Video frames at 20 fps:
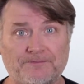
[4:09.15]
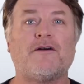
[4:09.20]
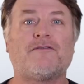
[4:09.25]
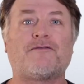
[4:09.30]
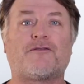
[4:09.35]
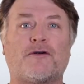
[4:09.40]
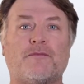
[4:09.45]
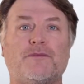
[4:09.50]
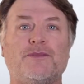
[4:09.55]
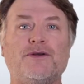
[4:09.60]

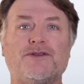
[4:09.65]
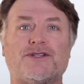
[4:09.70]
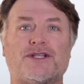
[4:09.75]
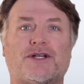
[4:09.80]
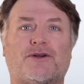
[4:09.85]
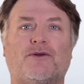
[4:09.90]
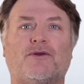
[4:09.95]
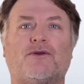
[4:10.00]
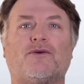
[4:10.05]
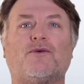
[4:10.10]
For a
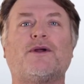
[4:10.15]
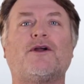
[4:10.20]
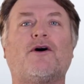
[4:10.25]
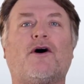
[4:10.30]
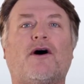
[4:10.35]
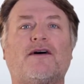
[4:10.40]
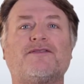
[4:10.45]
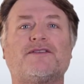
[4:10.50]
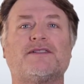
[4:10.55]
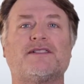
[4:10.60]
musical, we
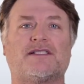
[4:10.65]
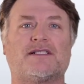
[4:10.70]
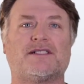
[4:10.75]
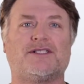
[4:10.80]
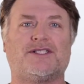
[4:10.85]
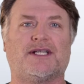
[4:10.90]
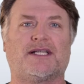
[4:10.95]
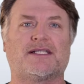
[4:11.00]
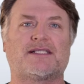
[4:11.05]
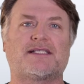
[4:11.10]
often
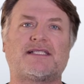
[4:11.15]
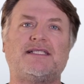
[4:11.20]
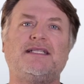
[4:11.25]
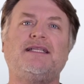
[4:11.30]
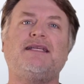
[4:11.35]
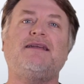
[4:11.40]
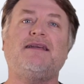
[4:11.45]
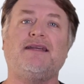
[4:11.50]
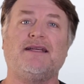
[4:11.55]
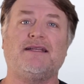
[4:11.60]
suggest
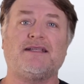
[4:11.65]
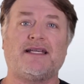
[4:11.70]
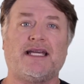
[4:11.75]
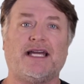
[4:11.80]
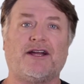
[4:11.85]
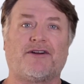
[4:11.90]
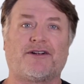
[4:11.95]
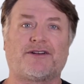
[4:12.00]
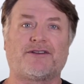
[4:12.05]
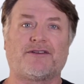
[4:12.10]
singing in
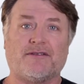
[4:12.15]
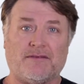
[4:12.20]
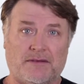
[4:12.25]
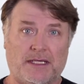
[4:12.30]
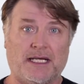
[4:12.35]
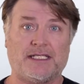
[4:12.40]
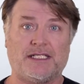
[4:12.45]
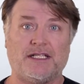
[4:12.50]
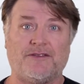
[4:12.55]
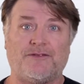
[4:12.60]
character
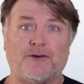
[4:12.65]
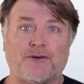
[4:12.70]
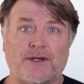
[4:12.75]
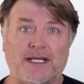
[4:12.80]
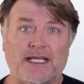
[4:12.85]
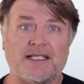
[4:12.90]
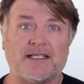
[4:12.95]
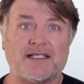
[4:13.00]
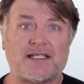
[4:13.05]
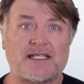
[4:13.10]
as if you're
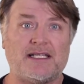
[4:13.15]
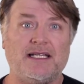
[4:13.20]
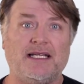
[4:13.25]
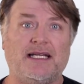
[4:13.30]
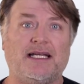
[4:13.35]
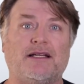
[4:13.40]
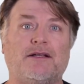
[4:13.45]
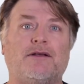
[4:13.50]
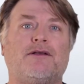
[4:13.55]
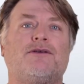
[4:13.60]
in the
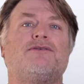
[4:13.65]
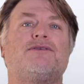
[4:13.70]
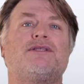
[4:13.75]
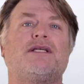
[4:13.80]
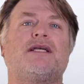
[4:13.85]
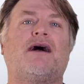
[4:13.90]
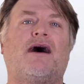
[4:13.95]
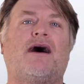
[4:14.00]
scene, using